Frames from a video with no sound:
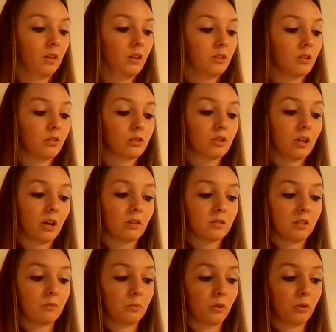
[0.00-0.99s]
So the Child
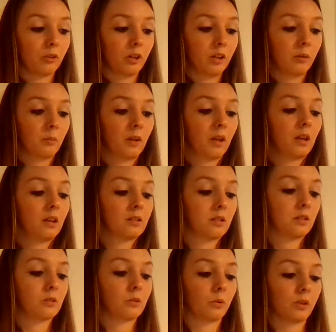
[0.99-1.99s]
Safe program is
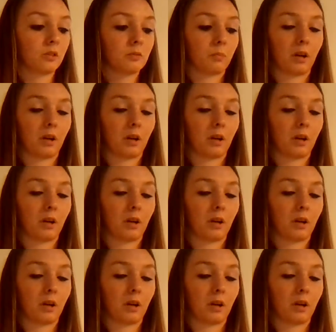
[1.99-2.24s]
endorsed